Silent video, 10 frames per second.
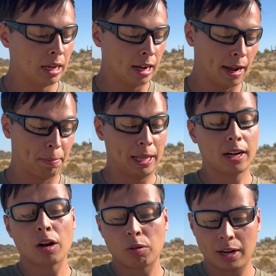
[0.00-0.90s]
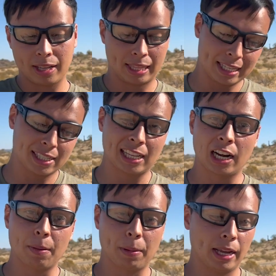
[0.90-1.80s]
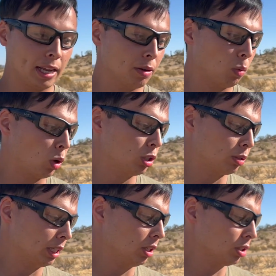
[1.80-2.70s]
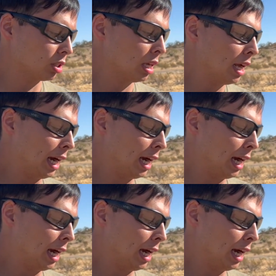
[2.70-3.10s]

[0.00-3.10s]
I plan on running this setup in more drills.